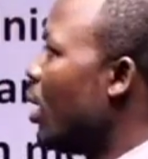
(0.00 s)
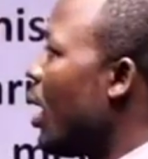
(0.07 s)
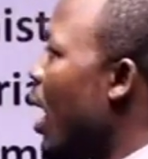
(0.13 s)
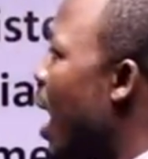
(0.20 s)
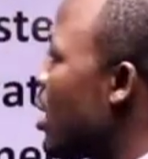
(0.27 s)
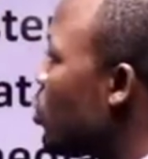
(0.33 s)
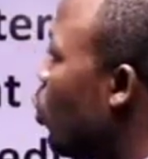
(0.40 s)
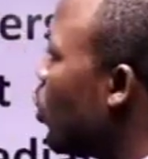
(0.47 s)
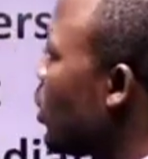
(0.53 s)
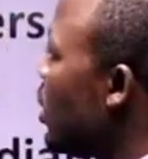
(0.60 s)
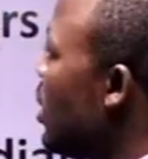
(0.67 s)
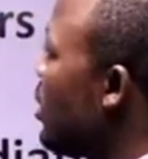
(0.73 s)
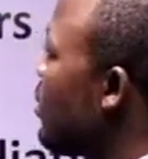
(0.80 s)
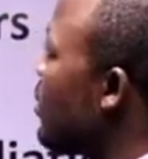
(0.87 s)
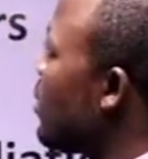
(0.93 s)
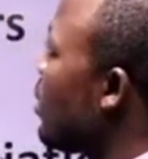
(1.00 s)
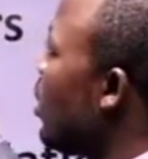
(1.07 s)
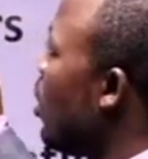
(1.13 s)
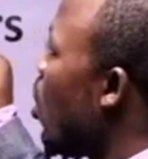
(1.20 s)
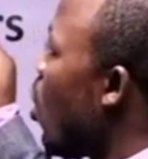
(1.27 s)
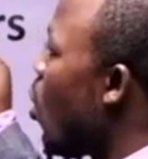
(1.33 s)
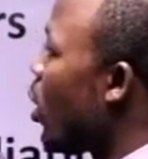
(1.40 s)
has got its
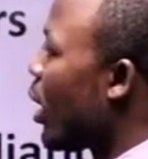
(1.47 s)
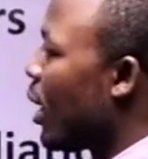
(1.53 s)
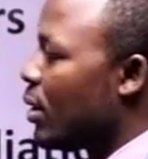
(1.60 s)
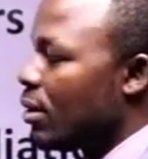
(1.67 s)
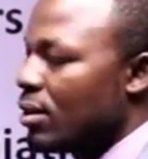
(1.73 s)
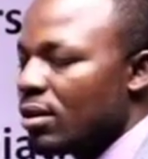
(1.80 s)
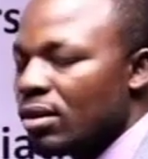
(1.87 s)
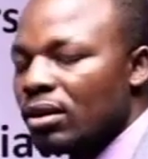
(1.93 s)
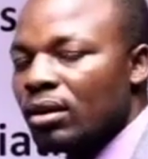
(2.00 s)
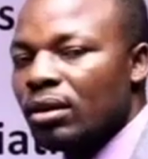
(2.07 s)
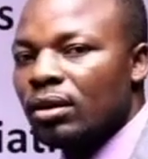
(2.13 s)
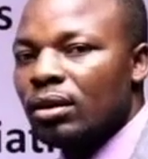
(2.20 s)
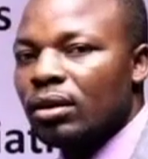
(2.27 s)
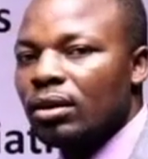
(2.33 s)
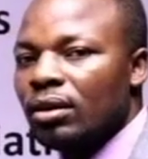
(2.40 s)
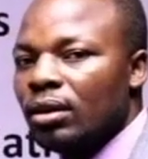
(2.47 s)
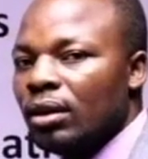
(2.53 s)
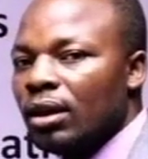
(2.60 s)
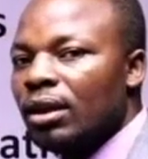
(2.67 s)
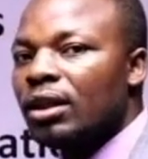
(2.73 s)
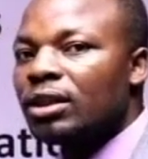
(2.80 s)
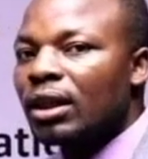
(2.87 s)
organs.
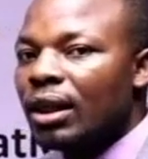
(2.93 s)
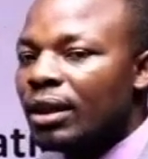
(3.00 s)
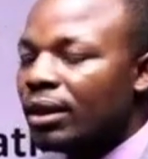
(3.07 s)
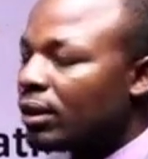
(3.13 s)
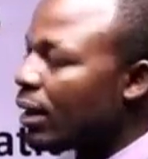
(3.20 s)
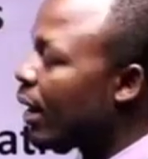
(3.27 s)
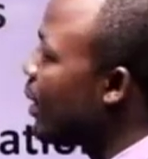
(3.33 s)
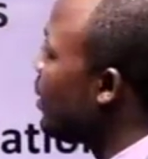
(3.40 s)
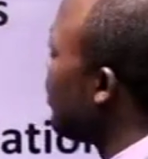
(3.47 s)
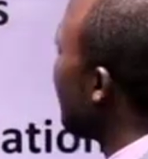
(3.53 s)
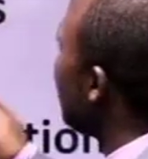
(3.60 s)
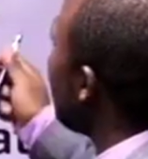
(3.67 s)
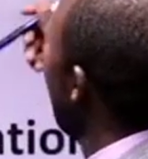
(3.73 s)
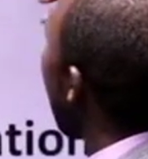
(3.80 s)
Initially, it had its